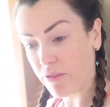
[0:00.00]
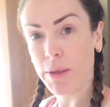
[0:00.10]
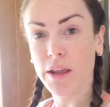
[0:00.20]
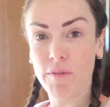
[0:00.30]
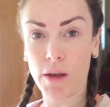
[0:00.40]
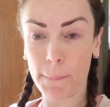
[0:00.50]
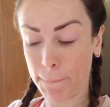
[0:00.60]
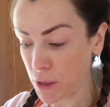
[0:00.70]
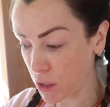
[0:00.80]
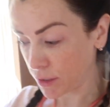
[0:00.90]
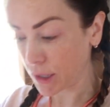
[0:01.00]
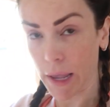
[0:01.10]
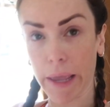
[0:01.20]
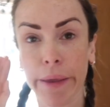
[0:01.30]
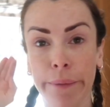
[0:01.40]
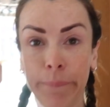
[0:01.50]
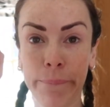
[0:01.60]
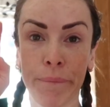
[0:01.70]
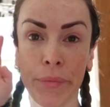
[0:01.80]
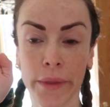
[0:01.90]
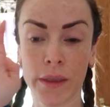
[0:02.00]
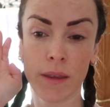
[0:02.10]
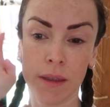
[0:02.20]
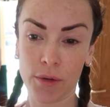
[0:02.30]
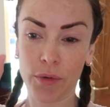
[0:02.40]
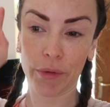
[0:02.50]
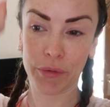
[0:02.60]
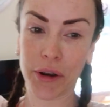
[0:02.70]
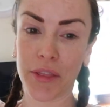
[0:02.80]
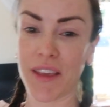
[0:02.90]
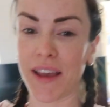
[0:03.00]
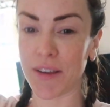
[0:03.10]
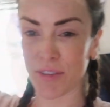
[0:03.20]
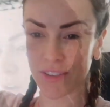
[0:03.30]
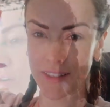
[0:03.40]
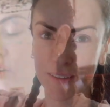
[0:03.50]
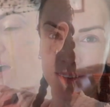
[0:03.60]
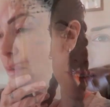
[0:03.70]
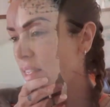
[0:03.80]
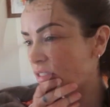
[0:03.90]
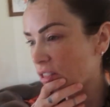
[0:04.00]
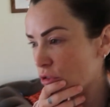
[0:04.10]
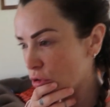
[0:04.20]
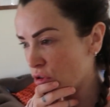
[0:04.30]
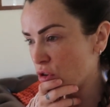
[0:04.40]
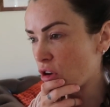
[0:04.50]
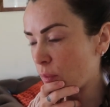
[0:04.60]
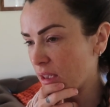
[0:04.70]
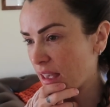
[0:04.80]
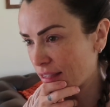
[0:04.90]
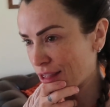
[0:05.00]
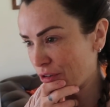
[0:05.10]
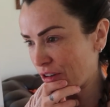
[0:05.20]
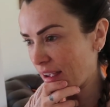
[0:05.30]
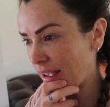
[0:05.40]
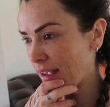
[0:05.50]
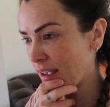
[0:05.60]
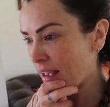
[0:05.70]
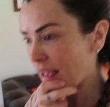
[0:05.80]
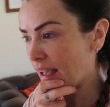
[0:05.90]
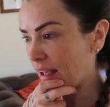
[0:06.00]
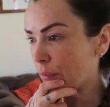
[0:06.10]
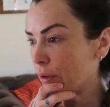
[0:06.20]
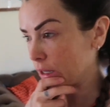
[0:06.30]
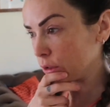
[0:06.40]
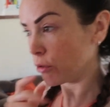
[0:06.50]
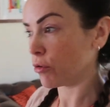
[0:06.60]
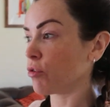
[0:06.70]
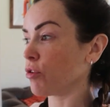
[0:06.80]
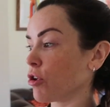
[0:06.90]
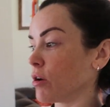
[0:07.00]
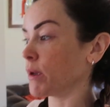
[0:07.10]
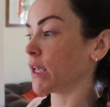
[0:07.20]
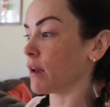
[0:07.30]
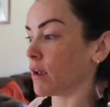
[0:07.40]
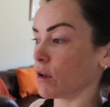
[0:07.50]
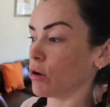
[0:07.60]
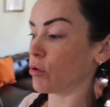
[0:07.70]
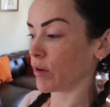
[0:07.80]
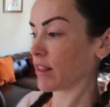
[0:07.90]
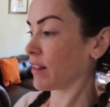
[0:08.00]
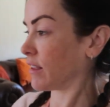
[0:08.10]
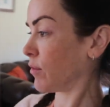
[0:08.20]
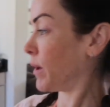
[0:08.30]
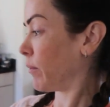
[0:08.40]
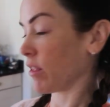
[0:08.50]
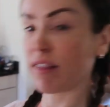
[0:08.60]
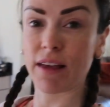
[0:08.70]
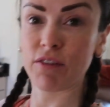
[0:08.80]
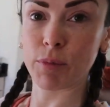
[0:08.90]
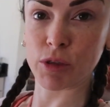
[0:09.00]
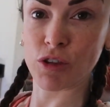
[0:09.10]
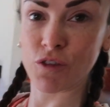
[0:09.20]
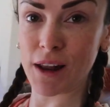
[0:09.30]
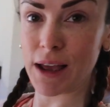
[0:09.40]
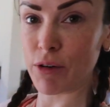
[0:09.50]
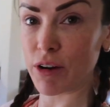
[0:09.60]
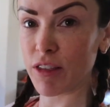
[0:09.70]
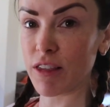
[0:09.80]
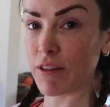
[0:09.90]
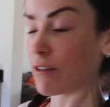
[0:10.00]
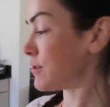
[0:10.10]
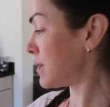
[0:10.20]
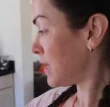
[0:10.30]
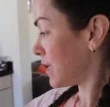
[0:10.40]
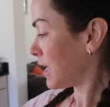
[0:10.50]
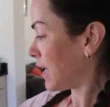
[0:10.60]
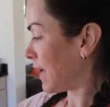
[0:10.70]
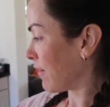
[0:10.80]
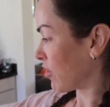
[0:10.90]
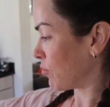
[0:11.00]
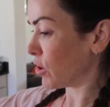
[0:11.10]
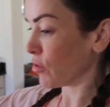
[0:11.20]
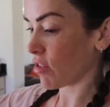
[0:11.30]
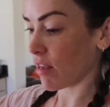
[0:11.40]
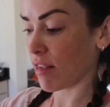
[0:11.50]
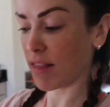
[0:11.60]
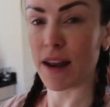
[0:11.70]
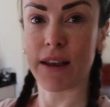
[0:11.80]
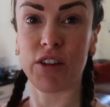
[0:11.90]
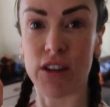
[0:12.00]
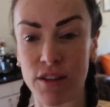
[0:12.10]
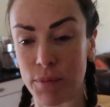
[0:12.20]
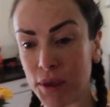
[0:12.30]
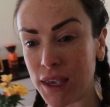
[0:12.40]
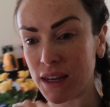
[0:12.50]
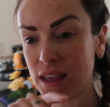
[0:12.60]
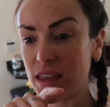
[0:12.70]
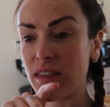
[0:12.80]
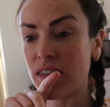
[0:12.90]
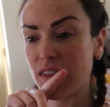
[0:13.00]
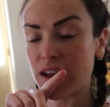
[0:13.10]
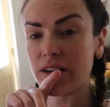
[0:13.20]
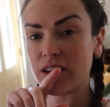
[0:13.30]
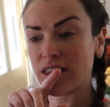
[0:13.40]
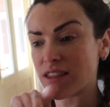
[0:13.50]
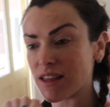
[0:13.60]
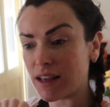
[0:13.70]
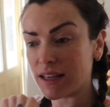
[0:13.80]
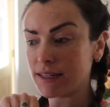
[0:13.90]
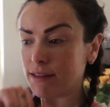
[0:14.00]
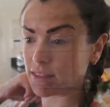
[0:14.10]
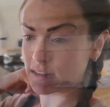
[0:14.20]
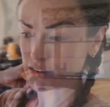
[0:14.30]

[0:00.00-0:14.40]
a bit of a party while we're in the house. So I went grocery shopping yesterday, and when I go grocery shopping I always like to buy myself a bunch of flowers. So I have some roses and I've got some peonies that are inside in